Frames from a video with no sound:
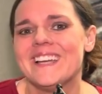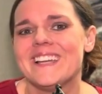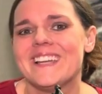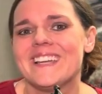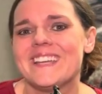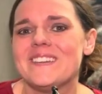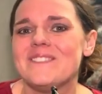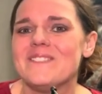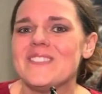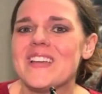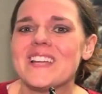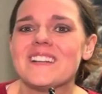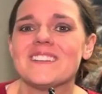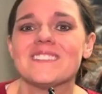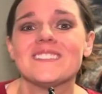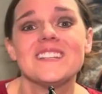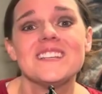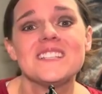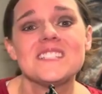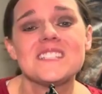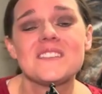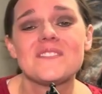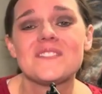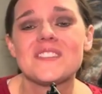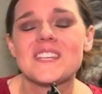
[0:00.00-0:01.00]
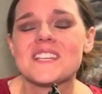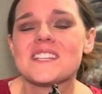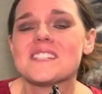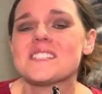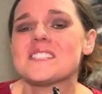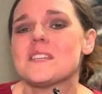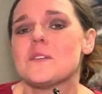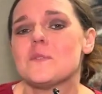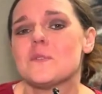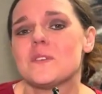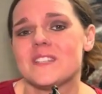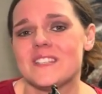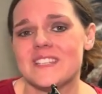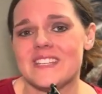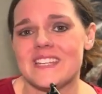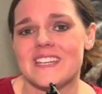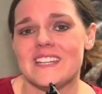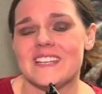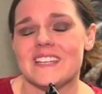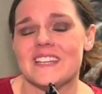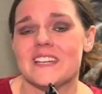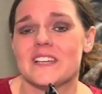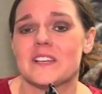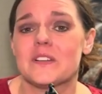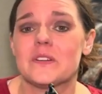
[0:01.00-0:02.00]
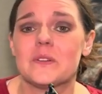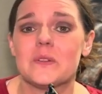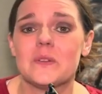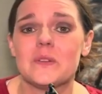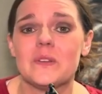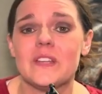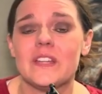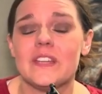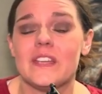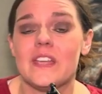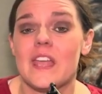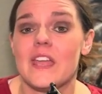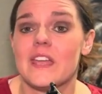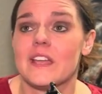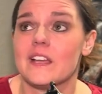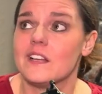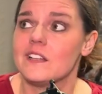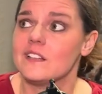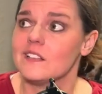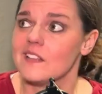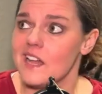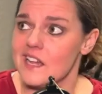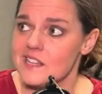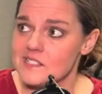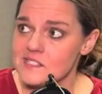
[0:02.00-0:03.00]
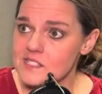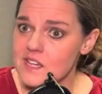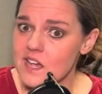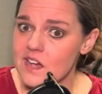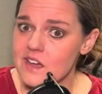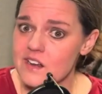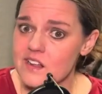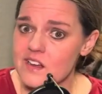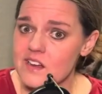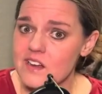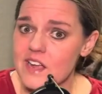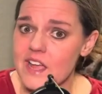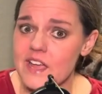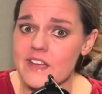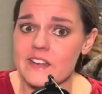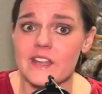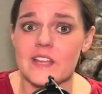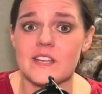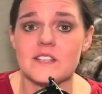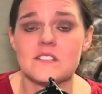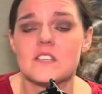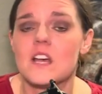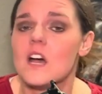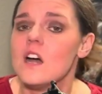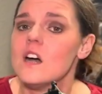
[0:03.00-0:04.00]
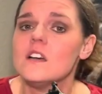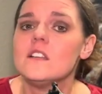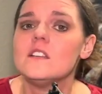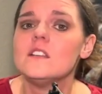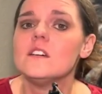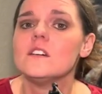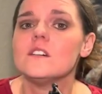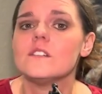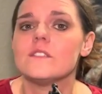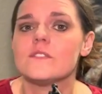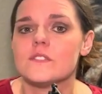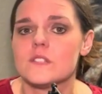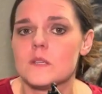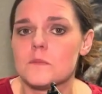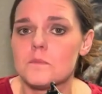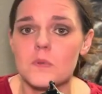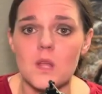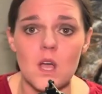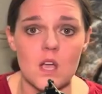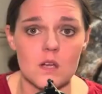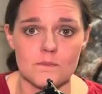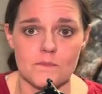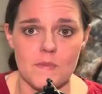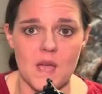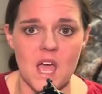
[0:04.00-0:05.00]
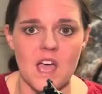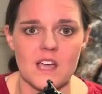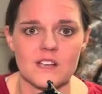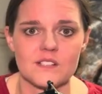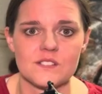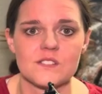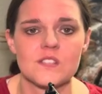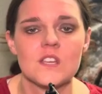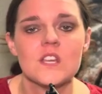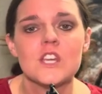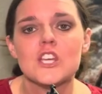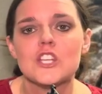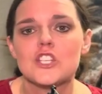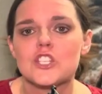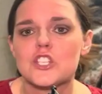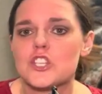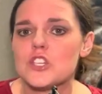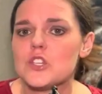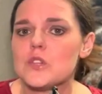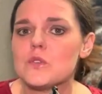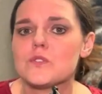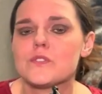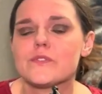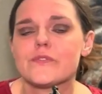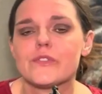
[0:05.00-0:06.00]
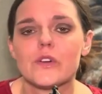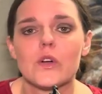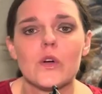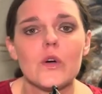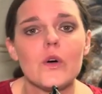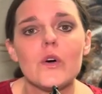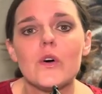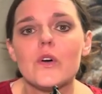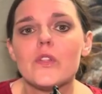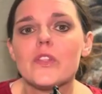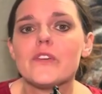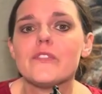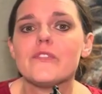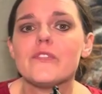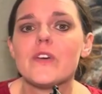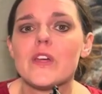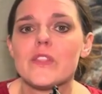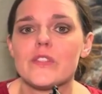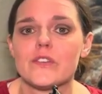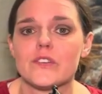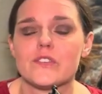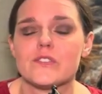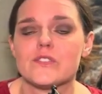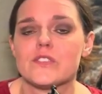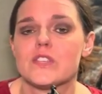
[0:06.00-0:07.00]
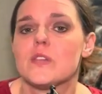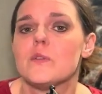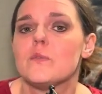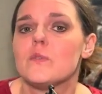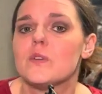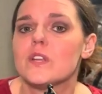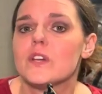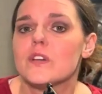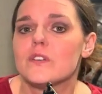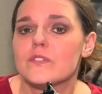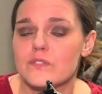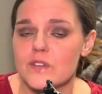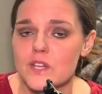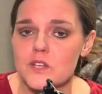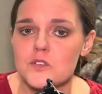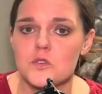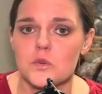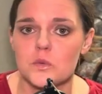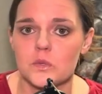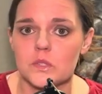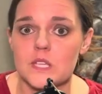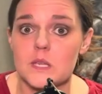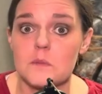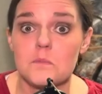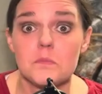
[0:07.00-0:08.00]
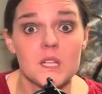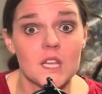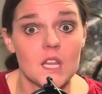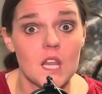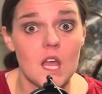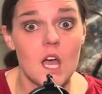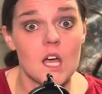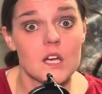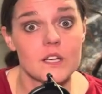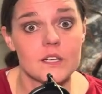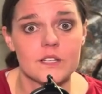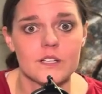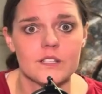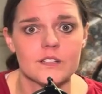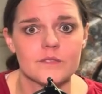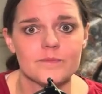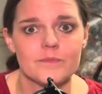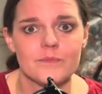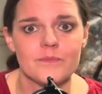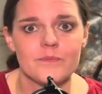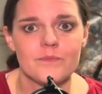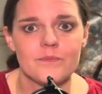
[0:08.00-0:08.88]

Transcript: He made a list of things he would need, including a glass cutter and a ton of Ziploc bags to use for all the feathers he would eventually pluck.